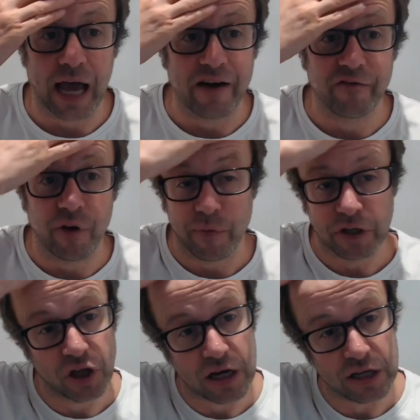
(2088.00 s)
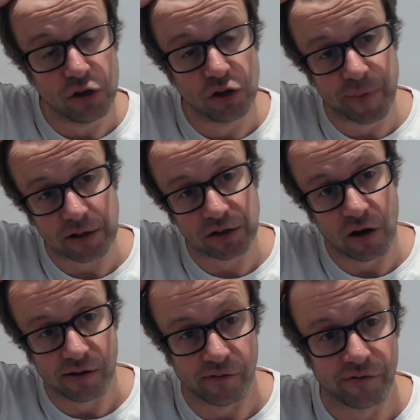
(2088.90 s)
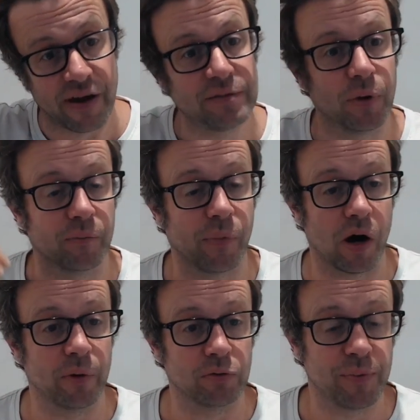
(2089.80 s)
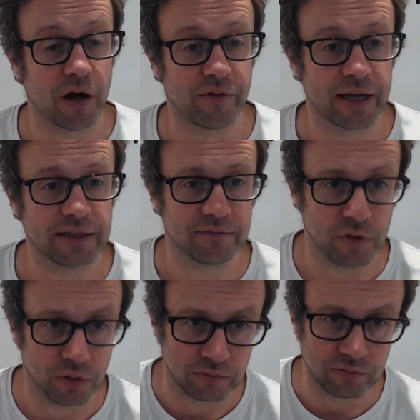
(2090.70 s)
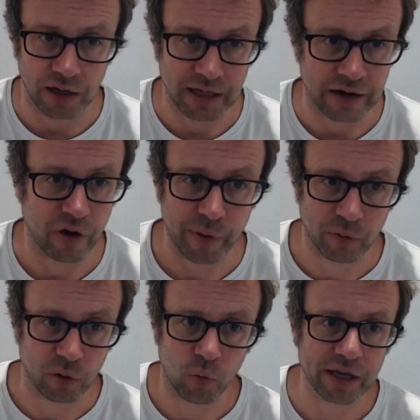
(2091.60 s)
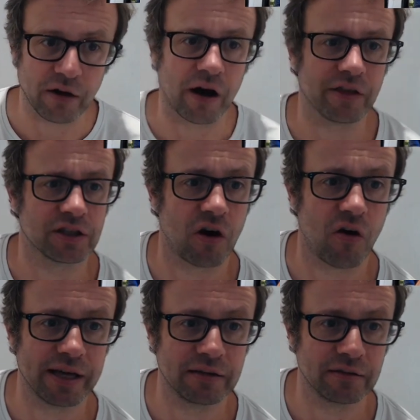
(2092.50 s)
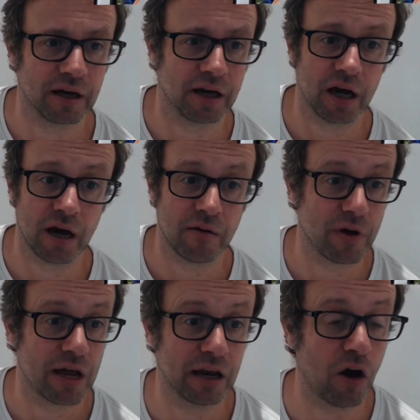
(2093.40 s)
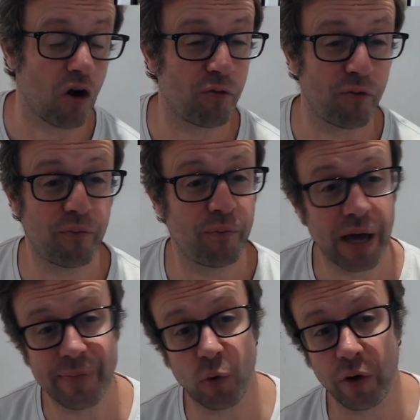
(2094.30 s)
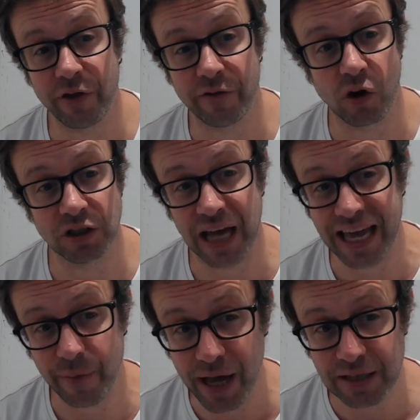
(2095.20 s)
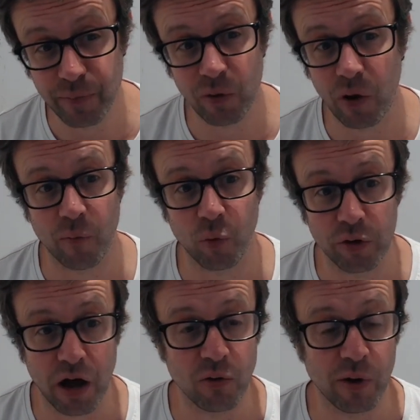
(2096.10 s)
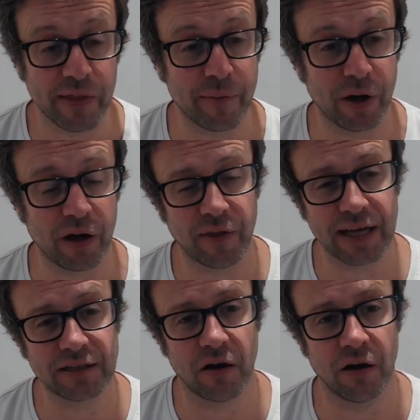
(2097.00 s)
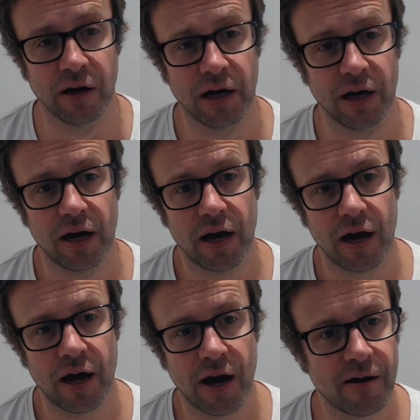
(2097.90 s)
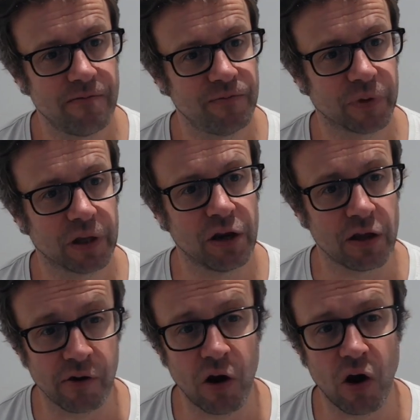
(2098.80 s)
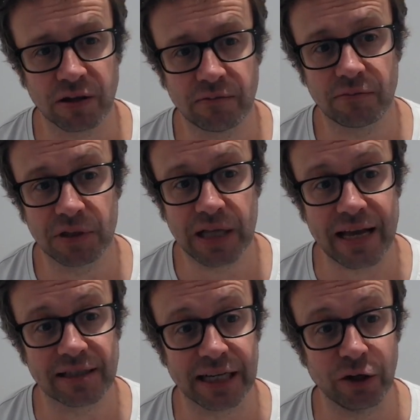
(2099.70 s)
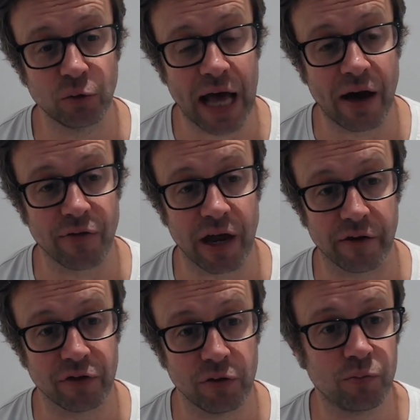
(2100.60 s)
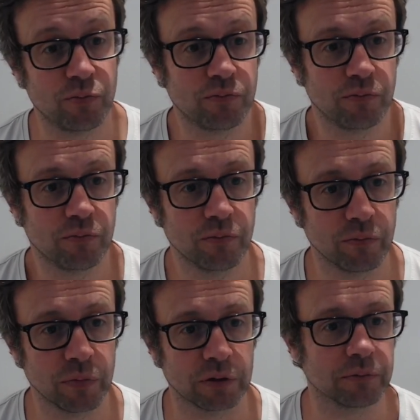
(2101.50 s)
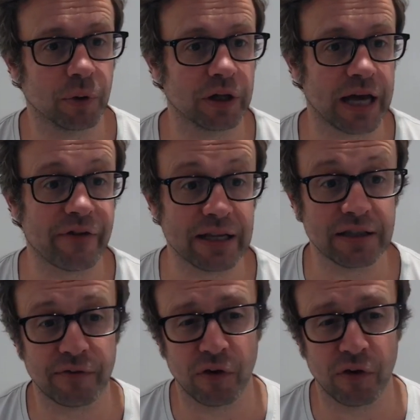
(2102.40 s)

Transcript: have, I mean, certainly you used to be able to target on Facebook by people's birthdays. You could identify yeah. people a week either side. Um a lot of people, if they've got a database built up, will know when their birthdays are. Mm. Um, you know, there are a lot of data signals out there if you put the effort into